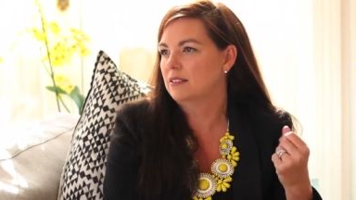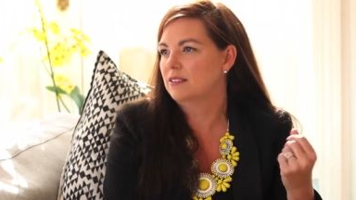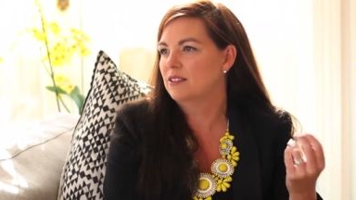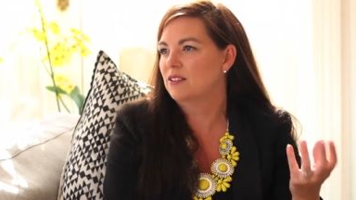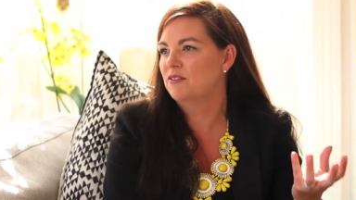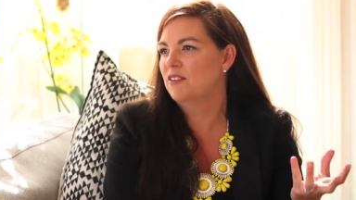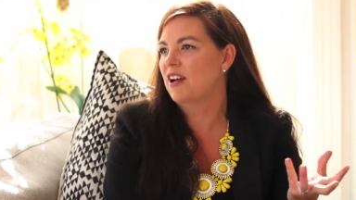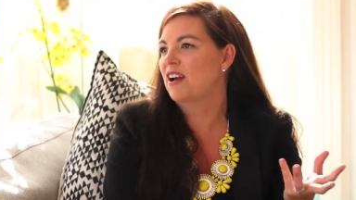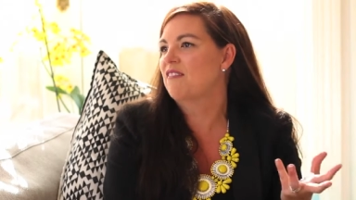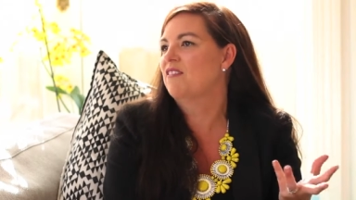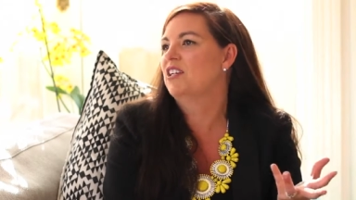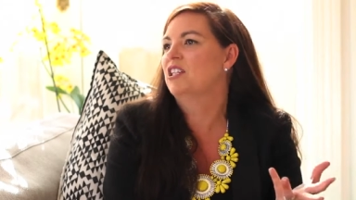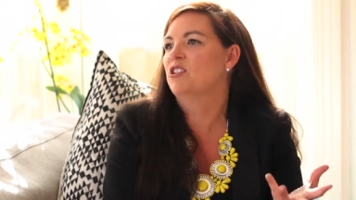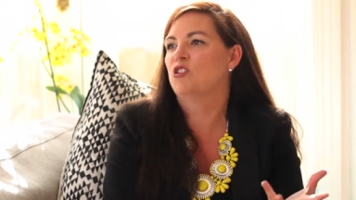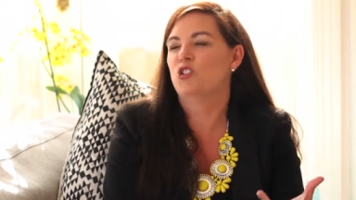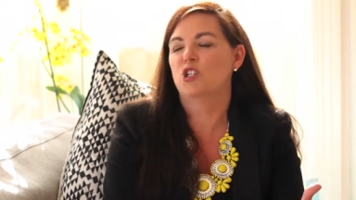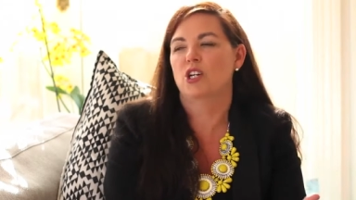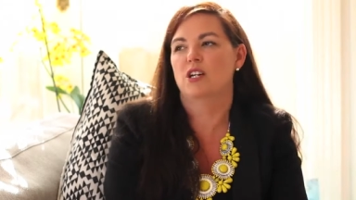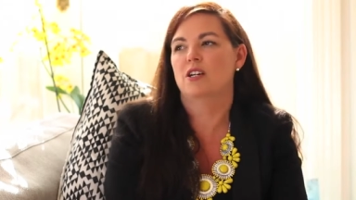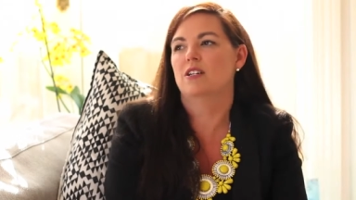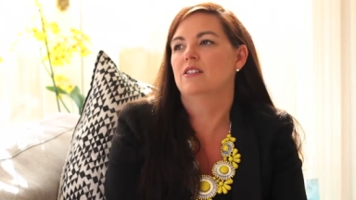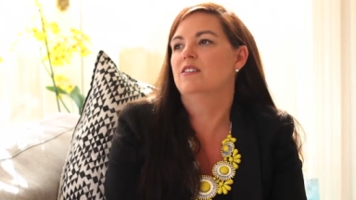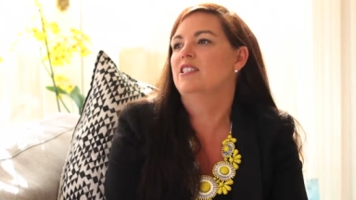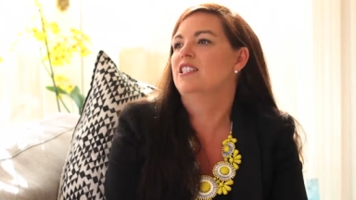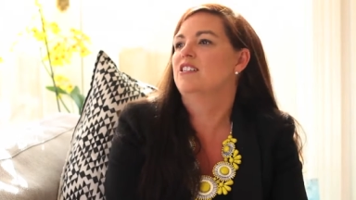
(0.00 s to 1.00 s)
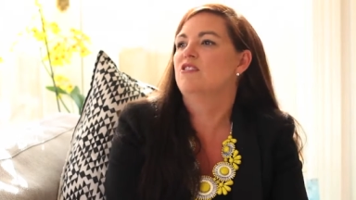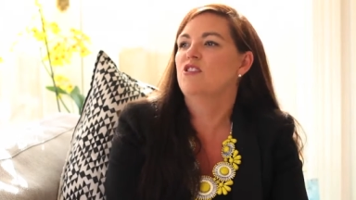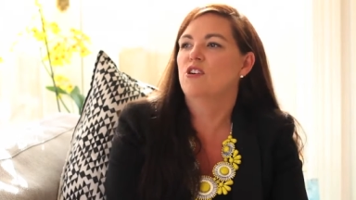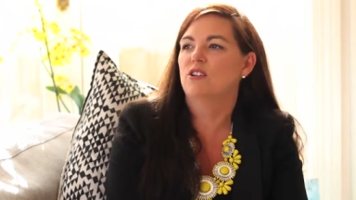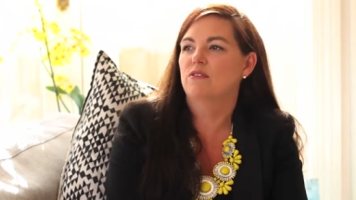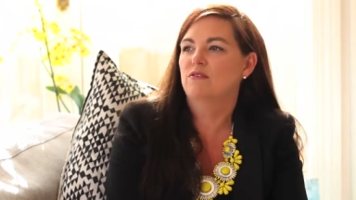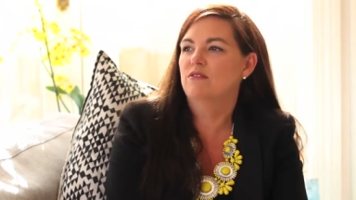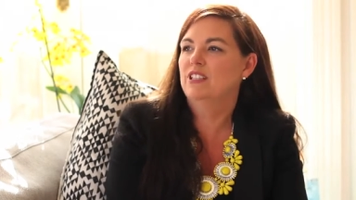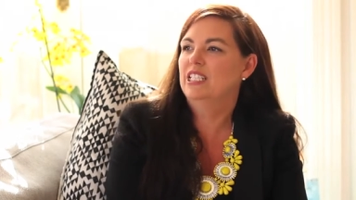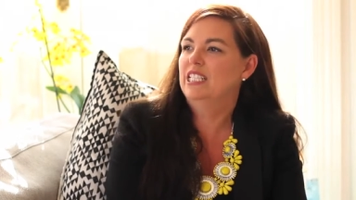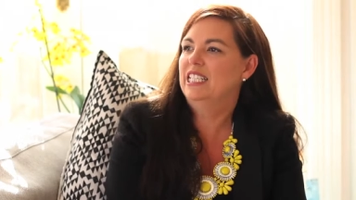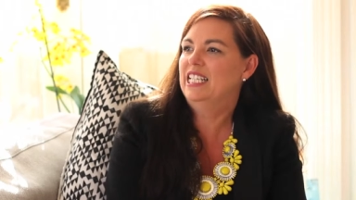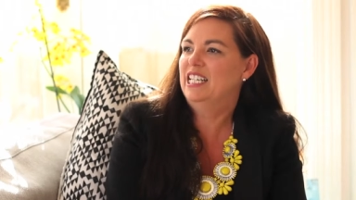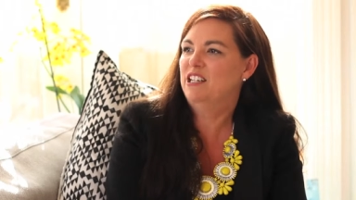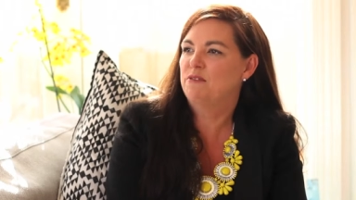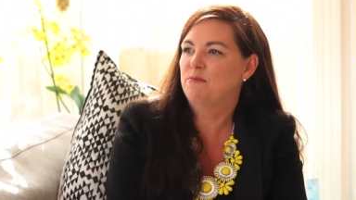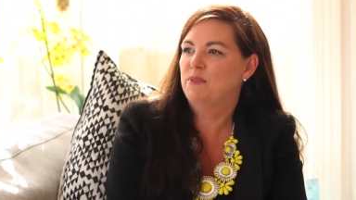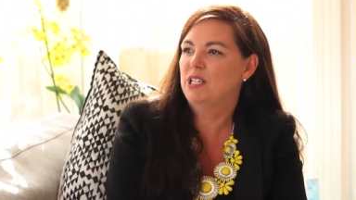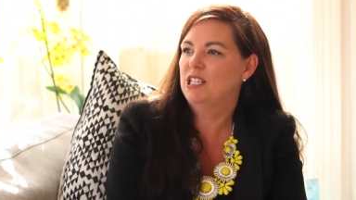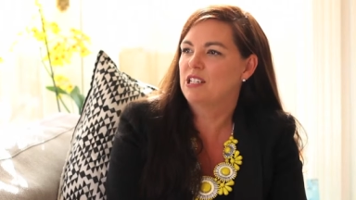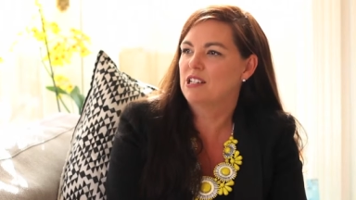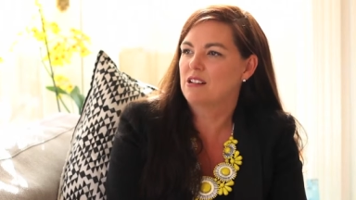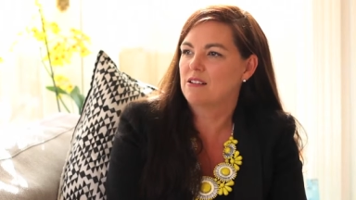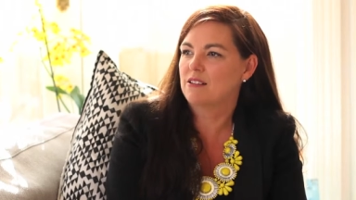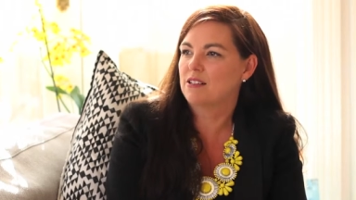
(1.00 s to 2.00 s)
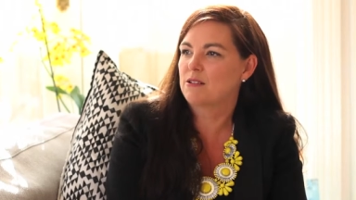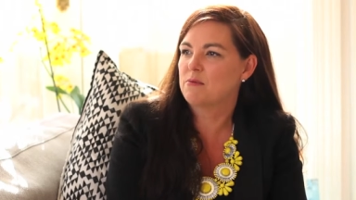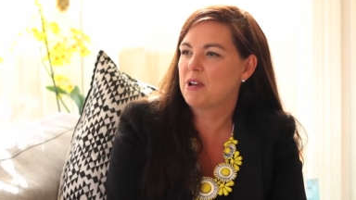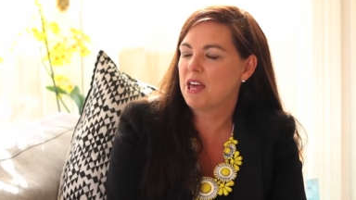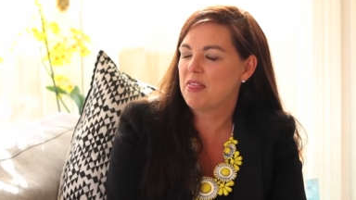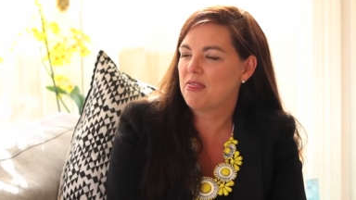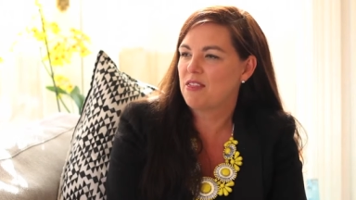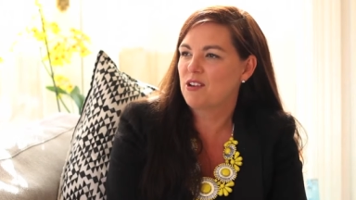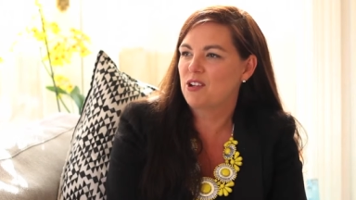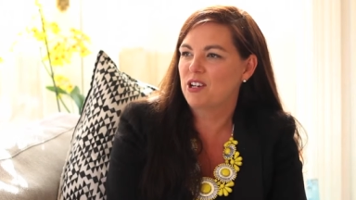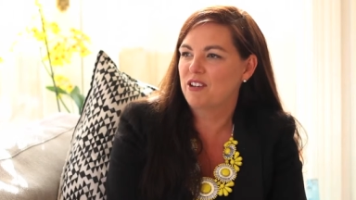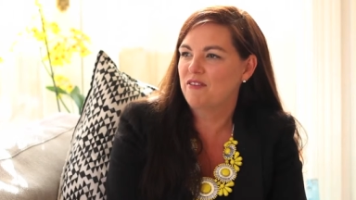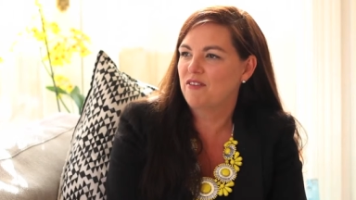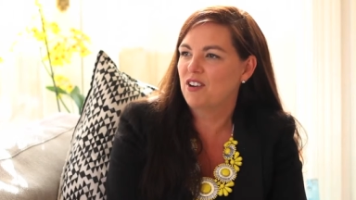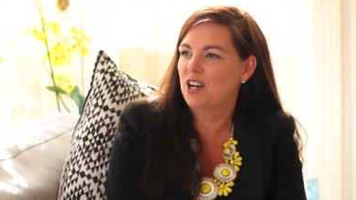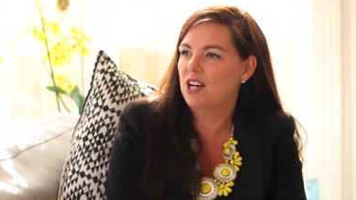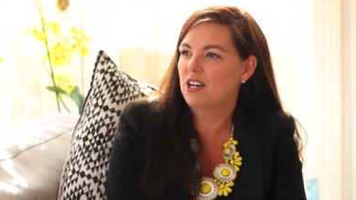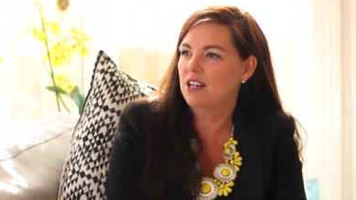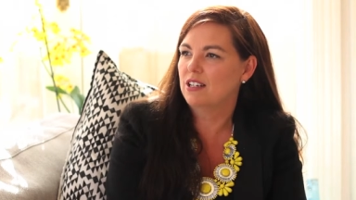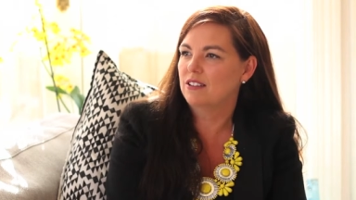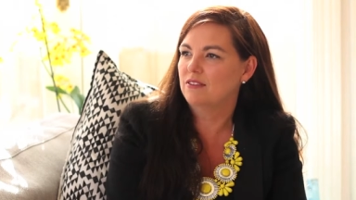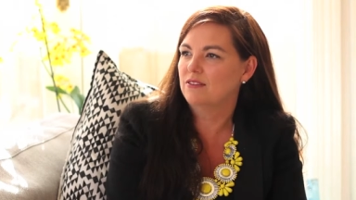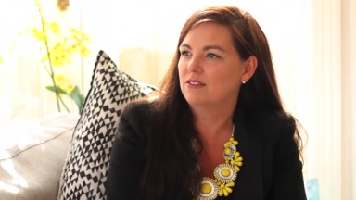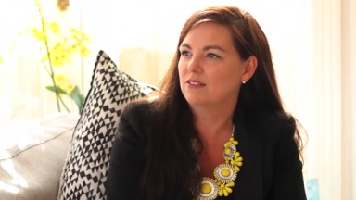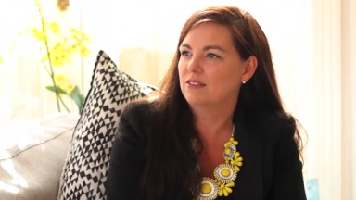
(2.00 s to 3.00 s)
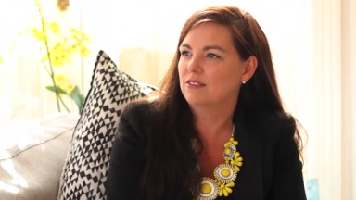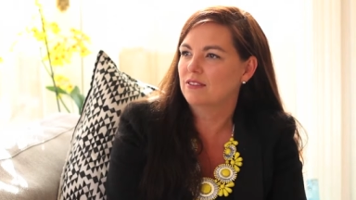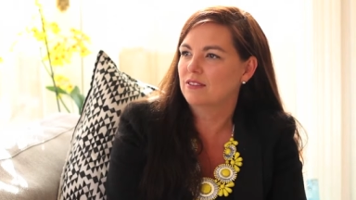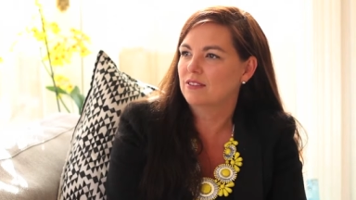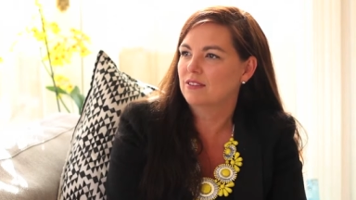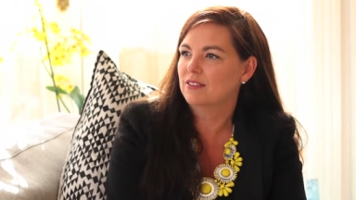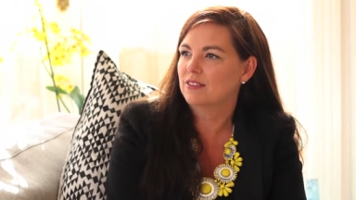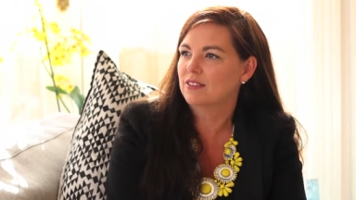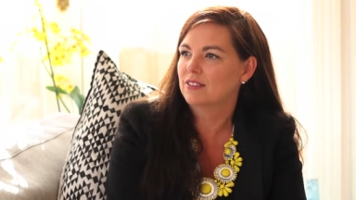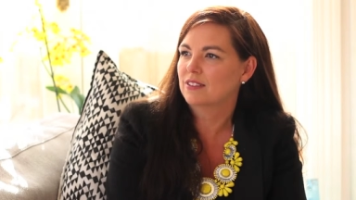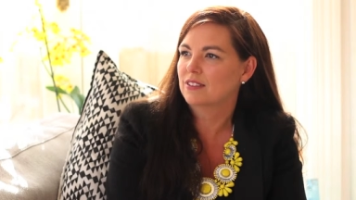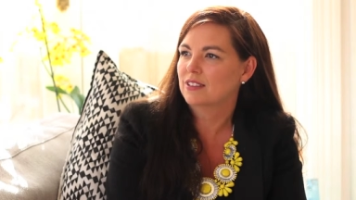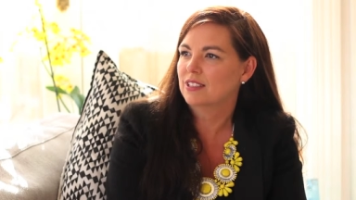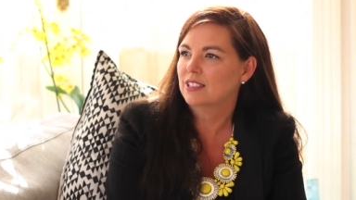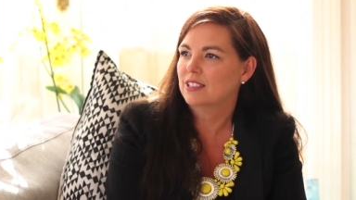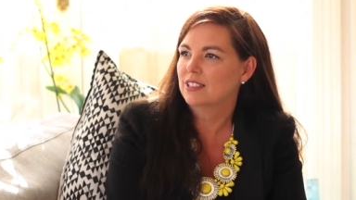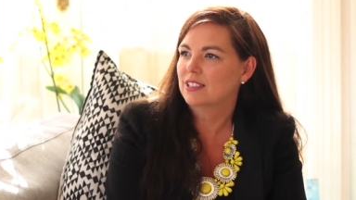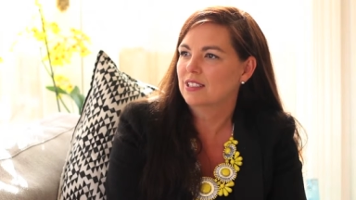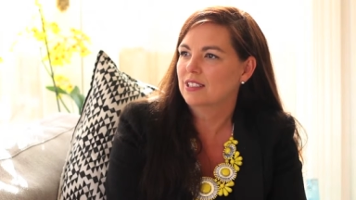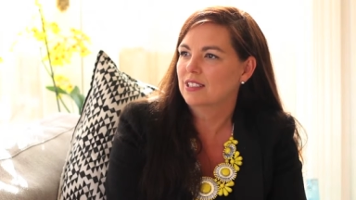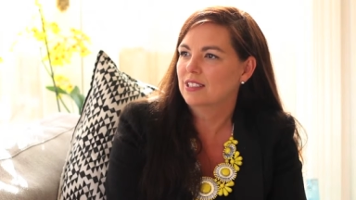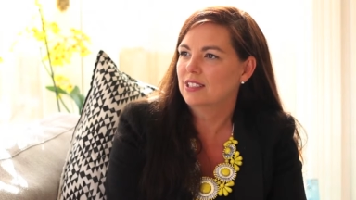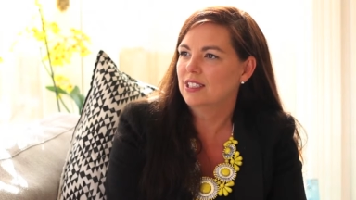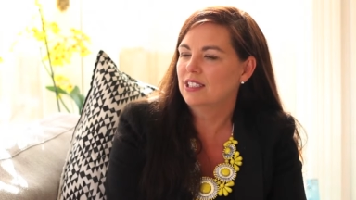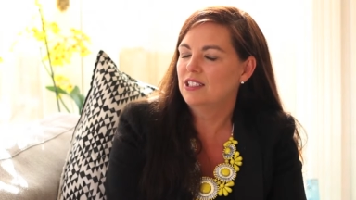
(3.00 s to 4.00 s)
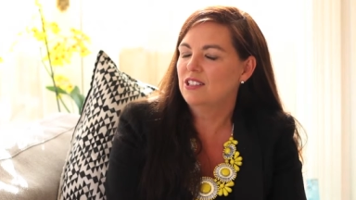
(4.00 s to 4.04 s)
of having a child did not really hit me until I was about 35 wow.